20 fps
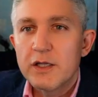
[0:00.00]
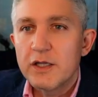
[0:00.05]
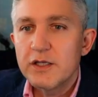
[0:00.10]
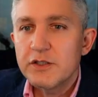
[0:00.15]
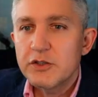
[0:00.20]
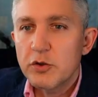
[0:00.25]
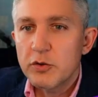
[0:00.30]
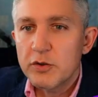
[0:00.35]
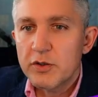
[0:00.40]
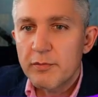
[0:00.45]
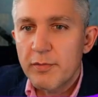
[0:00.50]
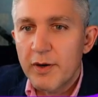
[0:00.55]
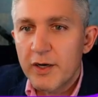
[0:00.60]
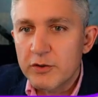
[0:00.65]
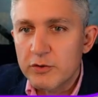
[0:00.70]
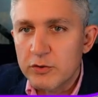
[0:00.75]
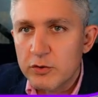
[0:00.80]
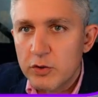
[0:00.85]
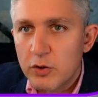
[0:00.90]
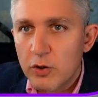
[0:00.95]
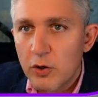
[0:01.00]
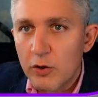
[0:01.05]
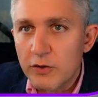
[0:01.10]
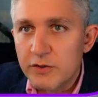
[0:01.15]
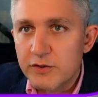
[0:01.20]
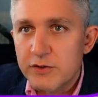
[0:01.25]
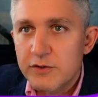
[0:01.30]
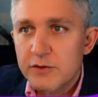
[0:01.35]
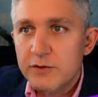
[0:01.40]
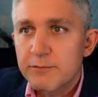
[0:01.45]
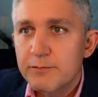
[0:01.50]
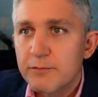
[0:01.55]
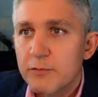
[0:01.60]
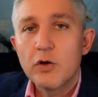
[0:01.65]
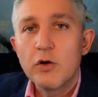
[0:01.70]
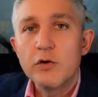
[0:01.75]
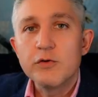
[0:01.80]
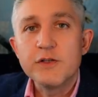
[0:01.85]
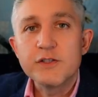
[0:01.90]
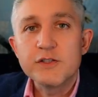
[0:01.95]
Let's talk about costs.
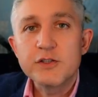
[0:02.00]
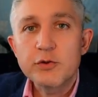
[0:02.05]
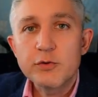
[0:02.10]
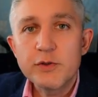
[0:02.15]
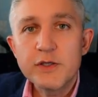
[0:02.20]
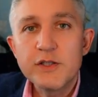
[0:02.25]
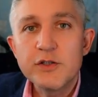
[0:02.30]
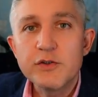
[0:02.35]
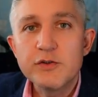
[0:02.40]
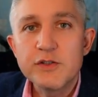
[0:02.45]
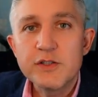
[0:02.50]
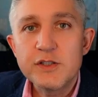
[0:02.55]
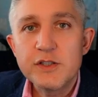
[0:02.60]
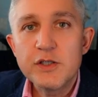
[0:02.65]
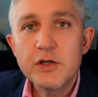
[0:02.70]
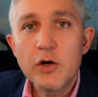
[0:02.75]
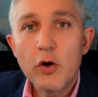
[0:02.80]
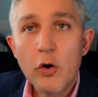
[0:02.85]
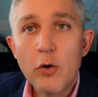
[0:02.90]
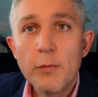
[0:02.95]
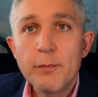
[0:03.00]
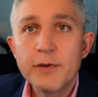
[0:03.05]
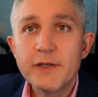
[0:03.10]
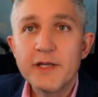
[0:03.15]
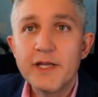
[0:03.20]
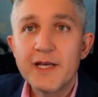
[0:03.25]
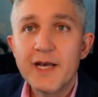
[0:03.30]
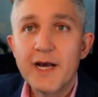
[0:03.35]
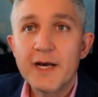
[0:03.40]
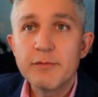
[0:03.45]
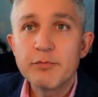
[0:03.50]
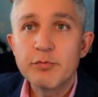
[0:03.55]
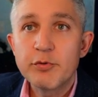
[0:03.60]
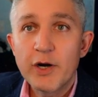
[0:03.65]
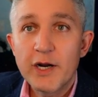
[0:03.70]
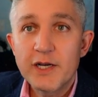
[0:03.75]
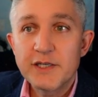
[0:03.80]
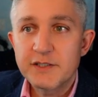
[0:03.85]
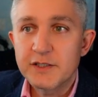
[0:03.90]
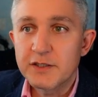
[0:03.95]
On the screen, you see OpenAI
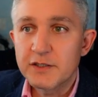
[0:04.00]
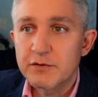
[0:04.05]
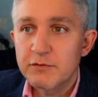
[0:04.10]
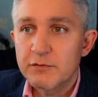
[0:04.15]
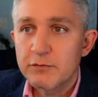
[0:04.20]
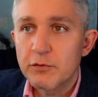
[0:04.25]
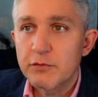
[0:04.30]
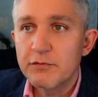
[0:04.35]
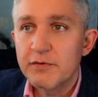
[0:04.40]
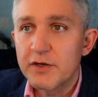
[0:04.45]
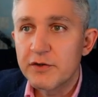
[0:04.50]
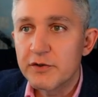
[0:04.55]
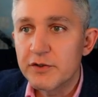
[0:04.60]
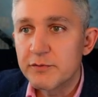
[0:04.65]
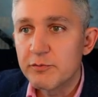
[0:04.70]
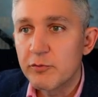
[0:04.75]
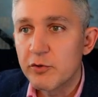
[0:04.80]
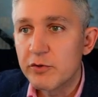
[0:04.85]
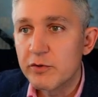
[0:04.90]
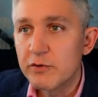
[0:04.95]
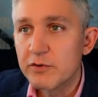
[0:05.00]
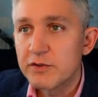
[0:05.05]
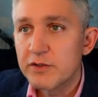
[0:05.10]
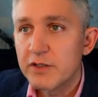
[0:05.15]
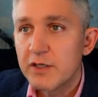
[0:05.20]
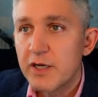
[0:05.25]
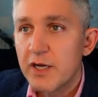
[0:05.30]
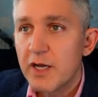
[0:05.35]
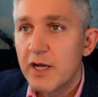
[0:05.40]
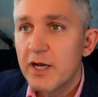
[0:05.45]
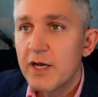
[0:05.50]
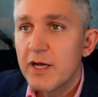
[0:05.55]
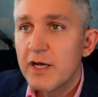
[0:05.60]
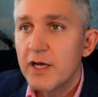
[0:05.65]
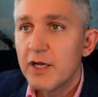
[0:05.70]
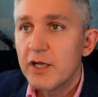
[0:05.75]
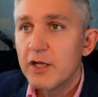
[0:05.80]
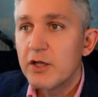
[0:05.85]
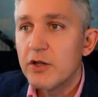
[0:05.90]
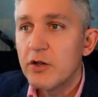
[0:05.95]
pricing for various models.
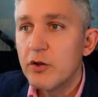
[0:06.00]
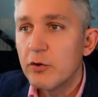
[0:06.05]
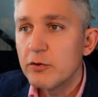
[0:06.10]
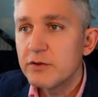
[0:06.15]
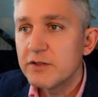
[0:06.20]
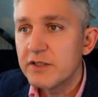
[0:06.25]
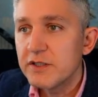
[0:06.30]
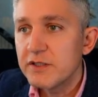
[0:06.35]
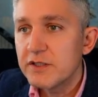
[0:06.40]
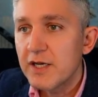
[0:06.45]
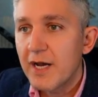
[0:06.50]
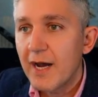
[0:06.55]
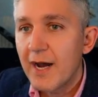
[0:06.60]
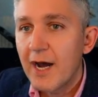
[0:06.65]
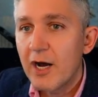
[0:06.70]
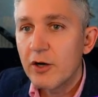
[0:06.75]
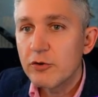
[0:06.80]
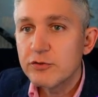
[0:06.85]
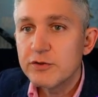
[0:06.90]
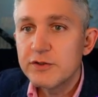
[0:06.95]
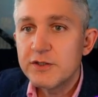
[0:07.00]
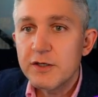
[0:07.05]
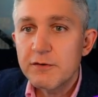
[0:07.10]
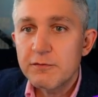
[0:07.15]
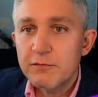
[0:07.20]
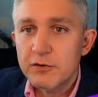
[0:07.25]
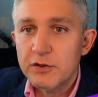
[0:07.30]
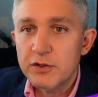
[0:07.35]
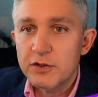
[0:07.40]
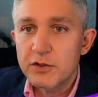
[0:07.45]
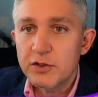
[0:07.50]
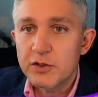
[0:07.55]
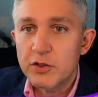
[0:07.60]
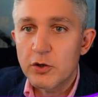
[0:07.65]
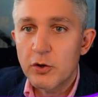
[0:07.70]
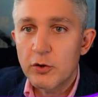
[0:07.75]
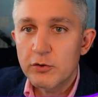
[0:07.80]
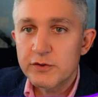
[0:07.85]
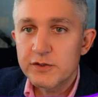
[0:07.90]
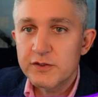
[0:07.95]
Notice how different the
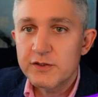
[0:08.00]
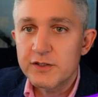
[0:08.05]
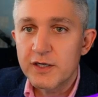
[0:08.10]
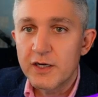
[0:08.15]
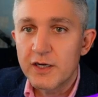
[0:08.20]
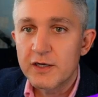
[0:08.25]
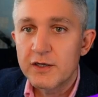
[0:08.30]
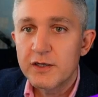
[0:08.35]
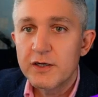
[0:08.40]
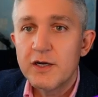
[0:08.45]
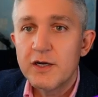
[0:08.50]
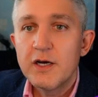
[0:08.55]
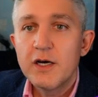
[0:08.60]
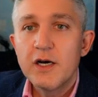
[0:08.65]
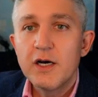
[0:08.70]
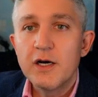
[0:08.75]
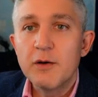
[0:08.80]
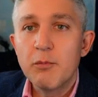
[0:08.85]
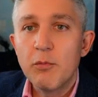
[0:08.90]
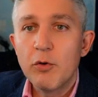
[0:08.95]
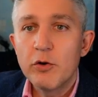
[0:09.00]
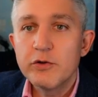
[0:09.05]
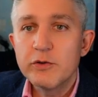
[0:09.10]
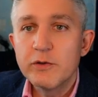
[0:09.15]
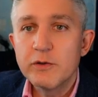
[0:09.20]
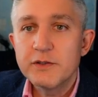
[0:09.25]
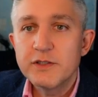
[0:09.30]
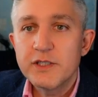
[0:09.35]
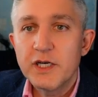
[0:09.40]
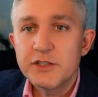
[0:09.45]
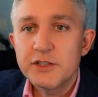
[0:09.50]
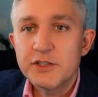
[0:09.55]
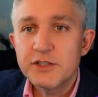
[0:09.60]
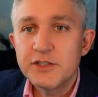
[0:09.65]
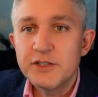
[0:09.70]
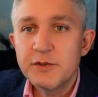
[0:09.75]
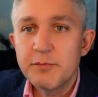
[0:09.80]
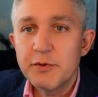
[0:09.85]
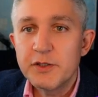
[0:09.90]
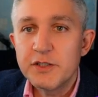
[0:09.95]
costs are. A model such as
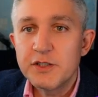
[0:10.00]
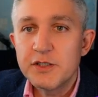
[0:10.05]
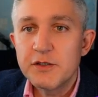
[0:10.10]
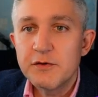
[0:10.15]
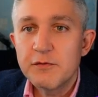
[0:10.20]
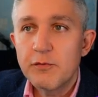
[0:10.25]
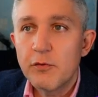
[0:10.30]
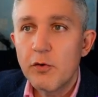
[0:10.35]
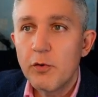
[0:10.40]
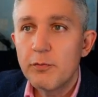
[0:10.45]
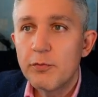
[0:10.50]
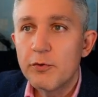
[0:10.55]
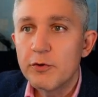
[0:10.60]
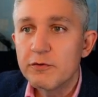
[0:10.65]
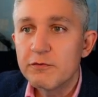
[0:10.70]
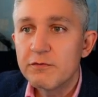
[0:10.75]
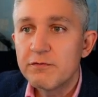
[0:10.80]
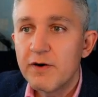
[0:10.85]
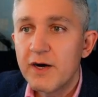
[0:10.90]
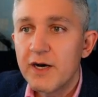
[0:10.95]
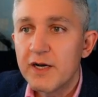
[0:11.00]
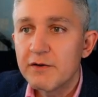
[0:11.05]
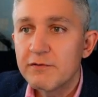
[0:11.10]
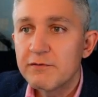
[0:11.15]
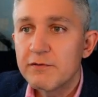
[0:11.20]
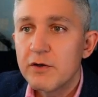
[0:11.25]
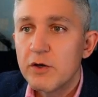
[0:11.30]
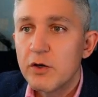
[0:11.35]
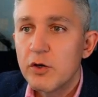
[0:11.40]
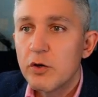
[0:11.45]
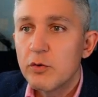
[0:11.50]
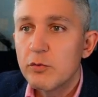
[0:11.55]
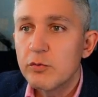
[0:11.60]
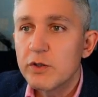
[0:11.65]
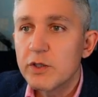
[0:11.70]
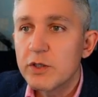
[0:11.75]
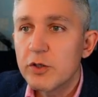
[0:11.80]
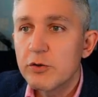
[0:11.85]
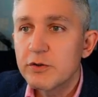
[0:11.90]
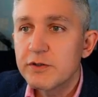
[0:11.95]
GPT 4.5
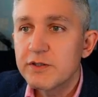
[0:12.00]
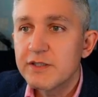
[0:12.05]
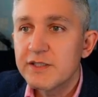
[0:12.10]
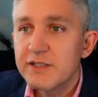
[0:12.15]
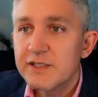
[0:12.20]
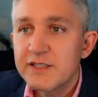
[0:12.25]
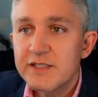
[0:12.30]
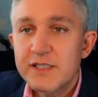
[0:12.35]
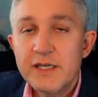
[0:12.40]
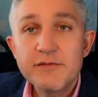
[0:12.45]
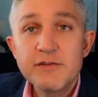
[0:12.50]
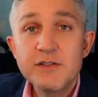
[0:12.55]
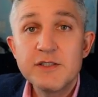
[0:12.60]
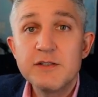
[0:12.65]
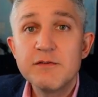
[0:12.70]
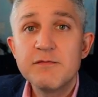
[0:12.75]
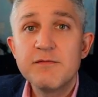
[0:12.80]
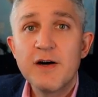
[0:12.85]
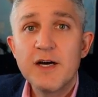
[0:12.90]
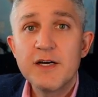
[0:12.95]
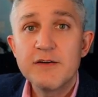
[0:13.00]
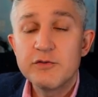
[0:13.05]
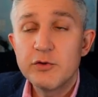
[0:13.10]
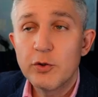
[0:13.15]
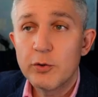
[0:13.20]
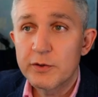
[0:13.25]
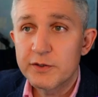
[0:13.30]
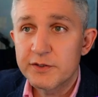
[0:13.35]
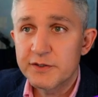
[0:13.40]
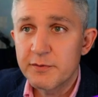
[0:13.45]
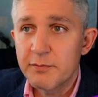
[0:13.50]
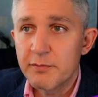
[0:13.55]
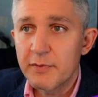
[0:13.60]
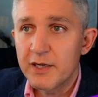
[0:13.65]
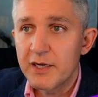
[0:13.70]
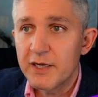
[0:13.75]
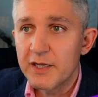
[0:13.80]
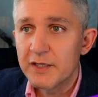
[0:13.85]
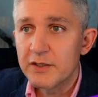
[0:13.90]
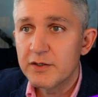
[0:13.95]
will cost $75 a
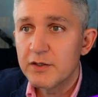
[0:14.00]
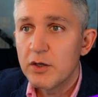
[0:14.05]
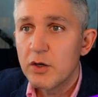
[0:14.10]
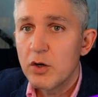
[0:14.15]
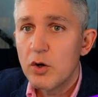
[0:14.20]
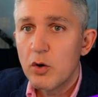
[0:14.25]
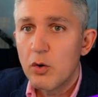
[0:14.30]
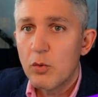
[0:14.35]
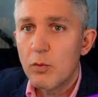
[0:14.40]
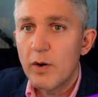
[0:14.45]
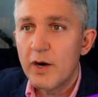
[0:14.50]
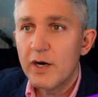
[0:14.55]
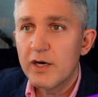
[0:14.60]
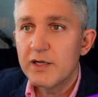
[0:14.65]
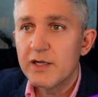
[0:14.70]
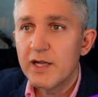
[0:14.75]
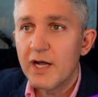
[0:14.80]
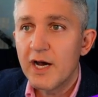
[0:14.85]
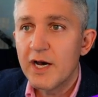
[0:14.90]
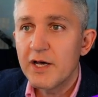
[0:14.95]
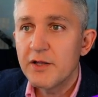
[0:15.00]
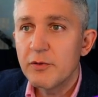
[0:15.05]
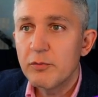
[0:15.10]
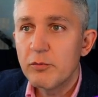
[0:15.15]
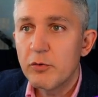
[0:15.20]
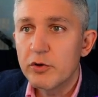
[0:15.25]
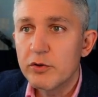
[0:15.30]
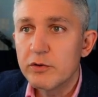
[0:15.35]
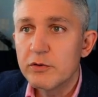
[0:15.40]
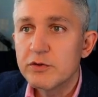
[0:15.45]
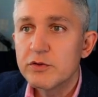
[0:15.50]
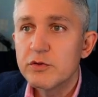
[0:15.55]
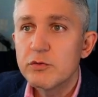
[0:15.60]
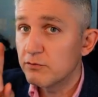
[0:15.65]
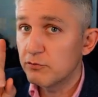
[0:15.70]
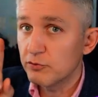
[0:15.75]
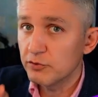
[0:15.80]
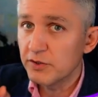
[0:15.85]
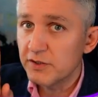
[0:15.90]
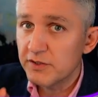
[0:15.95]
million, while other models
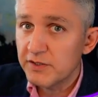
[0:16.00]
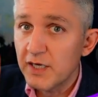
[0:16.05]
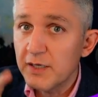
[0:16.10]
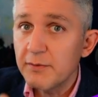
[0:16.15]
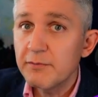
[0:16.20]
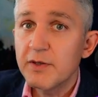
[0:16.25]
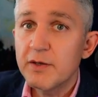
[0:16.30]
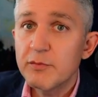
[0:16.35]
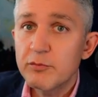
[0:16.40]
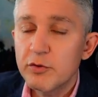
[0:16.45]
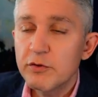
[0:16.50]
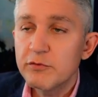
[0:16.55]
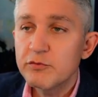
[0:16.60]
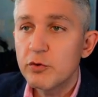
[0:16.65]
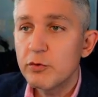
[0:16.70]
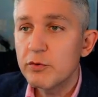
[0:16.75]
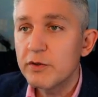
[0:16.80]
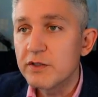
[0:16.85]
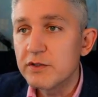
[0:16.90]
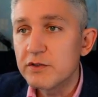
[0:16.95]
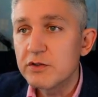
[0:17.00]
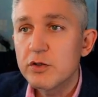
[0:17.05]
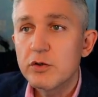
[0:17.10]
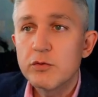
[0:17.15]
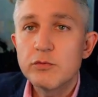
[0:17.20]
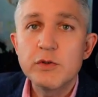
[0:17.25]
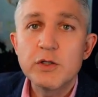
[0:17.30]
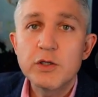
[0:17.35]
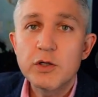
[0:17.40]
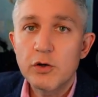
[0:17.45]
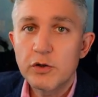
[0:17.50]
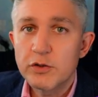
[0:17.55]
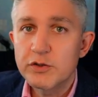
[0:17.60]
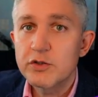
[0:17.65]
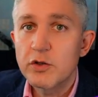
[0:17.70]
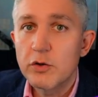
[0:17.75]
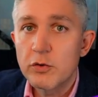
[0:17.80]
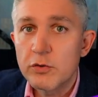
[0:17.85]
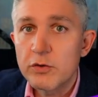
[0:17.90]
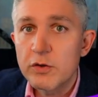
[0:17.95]
for the same number of tokens will
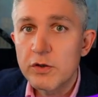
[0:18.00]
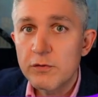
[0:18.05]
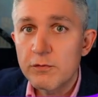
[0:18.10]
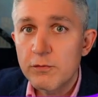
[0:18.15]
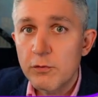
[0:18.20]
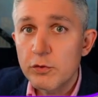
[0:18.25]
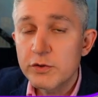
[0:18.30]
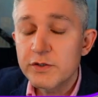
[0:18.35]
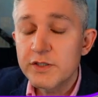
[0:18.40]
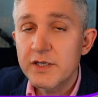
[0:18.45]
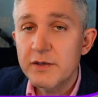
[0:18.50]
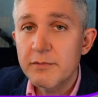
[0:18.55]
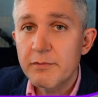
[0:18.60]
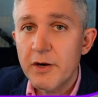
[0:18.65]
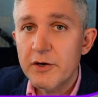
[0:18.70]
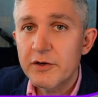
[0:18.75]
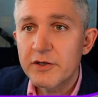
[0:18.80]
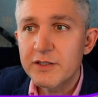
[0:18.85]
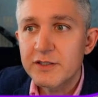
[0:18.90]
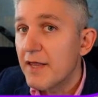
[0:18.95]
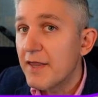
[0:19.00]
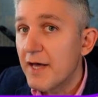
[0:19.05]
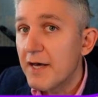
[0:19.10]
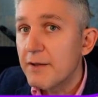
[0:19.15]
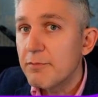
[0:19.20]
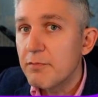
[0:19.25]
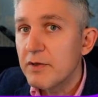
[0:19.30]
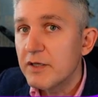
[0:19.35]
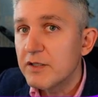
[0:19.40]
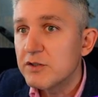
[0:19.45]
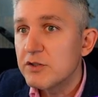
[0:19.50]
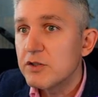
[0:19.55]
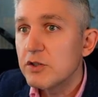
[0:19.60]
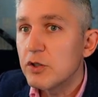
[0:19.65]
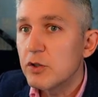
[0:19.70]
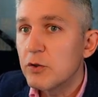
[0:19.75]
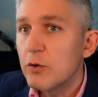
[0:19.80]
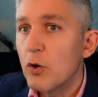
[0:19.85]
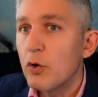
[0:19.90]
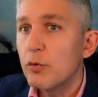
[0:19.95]
cost only 40 American. That means
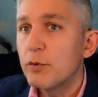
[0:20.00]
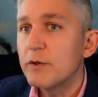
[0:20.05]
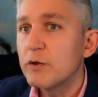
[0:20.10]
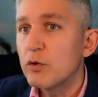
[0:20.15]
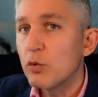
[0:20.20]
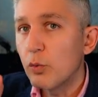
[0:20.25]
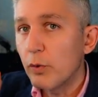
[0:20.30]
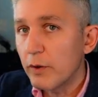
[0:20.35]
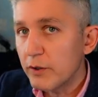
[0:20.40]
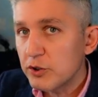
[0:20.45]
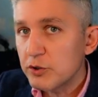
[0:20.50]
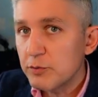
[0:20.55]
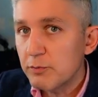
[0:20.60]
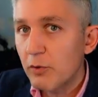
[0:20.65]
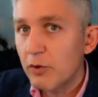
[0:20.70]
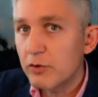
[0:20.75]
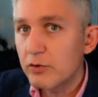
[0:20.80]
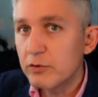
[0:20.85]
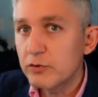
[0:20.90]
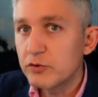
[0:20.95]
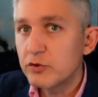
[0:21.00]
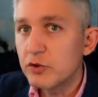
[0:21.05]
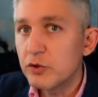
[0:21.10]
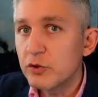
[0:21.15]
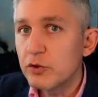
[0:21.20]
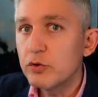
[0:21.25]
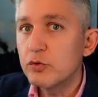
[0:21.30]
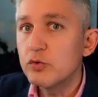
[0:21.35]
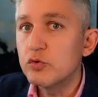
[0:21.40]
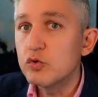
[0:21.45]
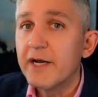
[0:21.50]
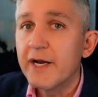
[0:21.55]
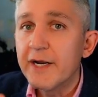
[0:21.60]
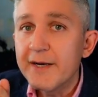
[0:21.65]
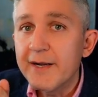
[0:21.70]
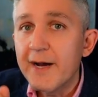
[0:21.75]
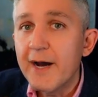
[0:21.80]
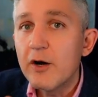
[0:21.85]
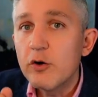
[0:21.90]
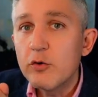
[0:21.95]
knowing which model to use
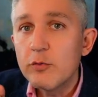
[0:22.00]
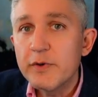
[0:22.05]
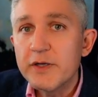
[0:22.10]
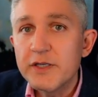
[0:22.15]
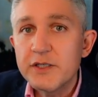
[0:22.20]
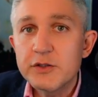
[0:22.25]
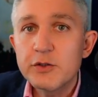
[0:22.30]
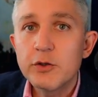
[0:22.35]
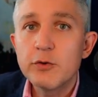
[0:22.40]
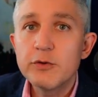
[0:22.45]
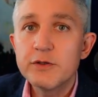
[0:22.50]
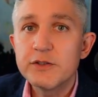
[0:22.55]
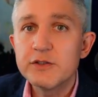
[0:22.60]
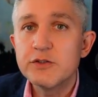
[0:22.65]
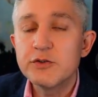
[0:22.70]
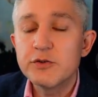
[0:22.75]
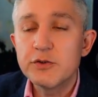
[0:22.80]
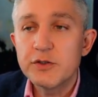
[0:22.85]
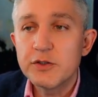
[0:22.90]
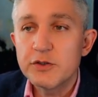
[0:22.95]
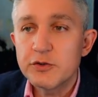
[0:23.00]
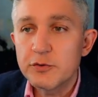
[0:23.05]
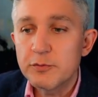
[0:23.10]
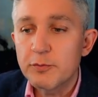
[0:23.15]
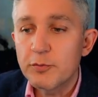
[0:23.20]
and how many tokens you need to